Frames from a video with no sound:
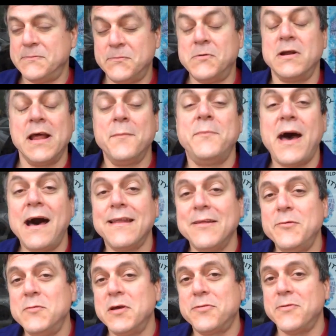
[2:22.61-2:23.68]
What I'm
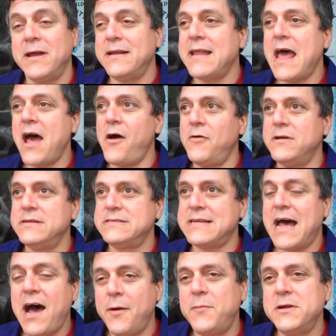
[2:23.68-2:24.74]
battling with right now is
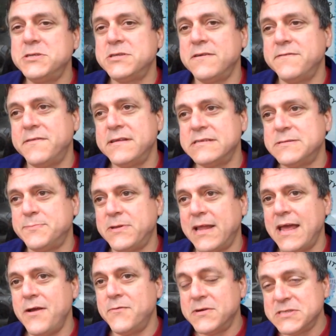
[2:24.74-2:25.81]
how much of this
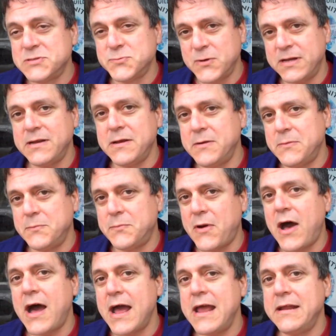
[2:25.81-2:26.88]
play was written
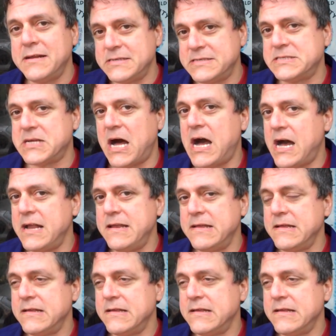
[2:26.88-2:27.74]
by de Sade,